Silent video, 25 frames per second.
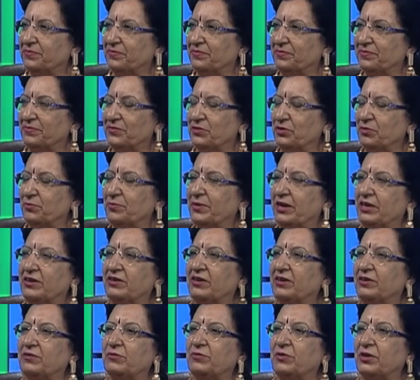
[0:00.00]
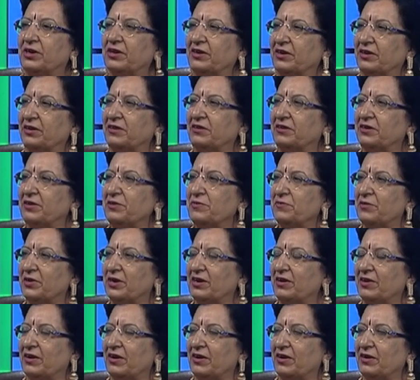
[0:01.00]
no matter what country, what
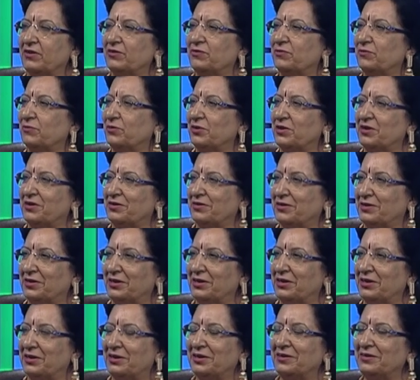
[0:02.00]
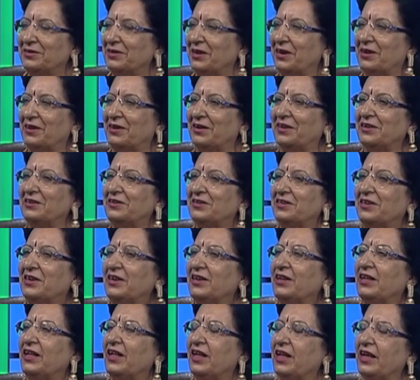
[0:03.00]
caste, what color they are,
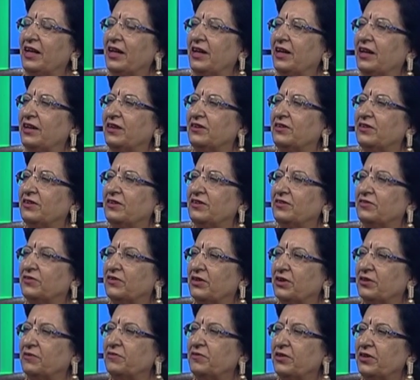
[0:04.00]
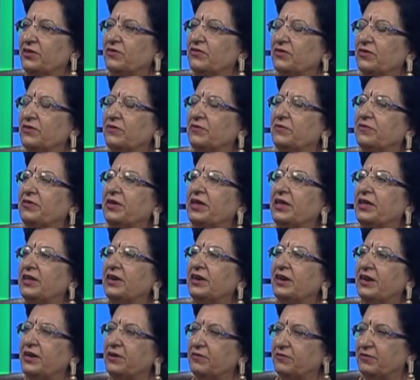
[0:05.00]
and service
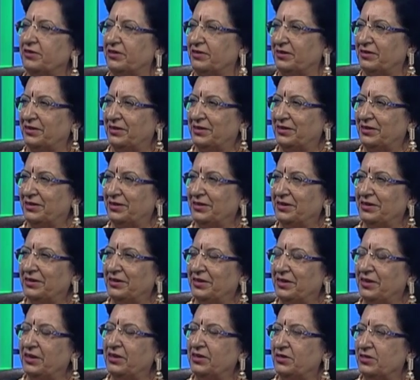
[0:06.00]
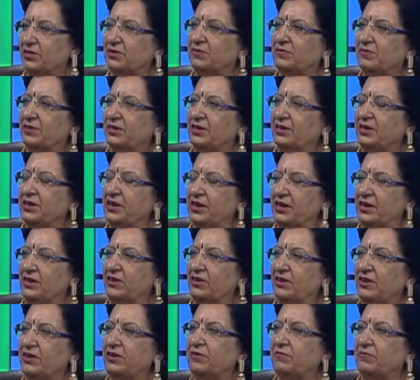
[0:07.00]
wherever in the world
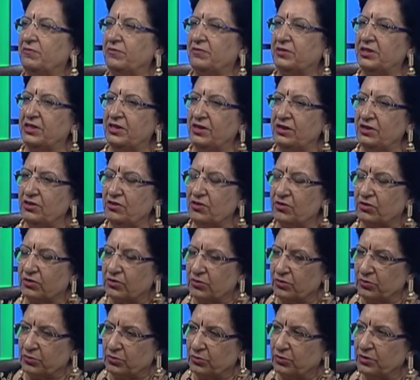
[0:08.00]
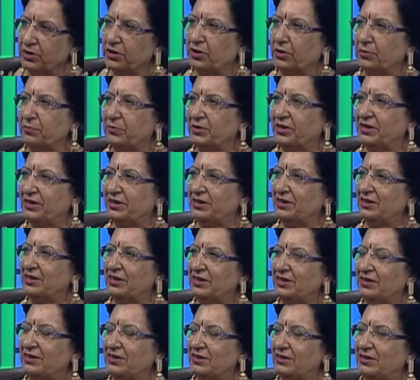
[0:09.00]
needed, within your own community
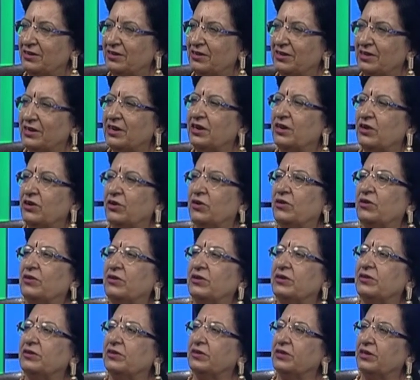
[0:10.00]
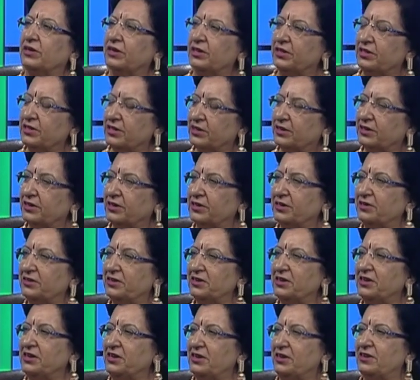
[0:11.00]
needed, or other
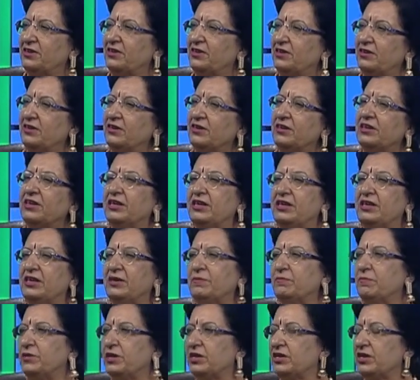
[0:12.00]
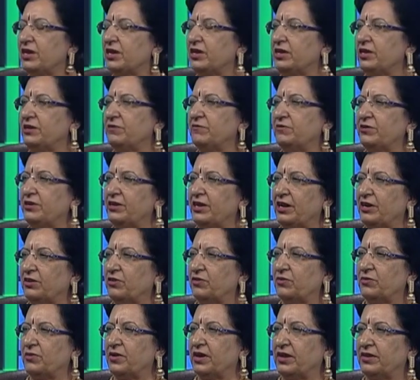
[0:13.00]
country needed, immediately we get
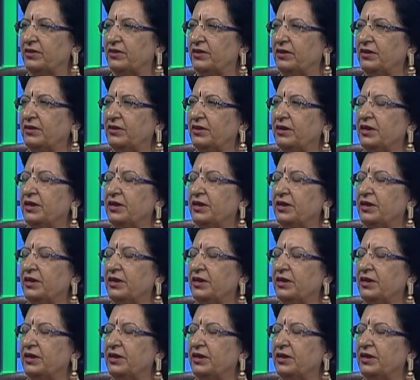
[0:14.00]
together,